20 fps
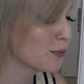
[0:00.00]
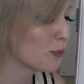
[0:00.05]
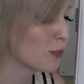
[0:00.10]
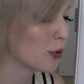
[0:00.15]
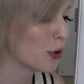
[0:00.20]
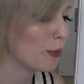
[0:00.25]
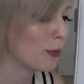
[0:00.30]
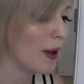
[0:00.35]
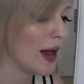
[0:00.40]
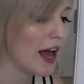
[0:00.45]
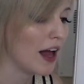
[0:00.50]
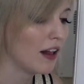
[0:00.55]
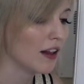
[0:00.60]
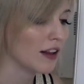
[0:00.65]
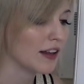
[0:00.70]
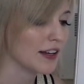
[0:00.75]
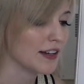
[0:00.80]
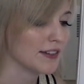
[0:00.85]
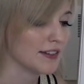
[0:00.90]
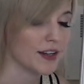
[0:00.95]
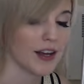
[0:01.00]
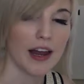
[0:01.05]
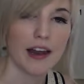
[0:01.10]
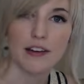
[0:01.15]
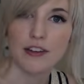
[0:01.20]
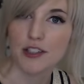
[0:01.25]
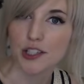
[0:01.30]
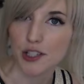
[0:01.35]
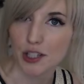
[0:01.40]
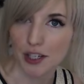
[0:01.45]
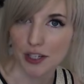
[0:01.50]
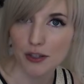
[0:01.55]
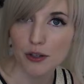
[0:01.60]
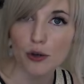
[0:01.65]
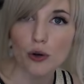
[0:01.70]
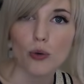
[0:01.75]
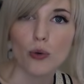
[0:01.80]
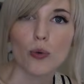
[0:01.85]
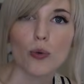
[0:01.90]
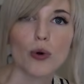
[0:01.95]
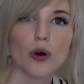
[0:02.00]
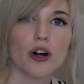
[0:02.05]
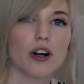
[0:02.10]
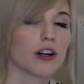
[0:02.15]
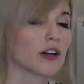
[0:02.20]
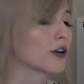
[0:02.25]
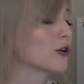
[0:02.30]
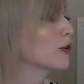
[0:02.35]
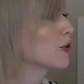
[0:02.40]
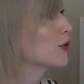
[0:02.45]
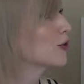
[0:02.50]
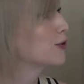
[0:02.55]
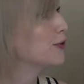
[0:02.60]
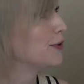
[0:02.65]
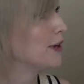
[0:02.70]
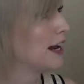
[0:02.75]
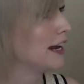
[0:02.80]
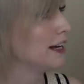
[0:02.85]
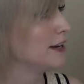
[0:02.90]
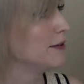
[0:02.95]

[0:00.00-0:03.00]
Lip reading: propel intention or create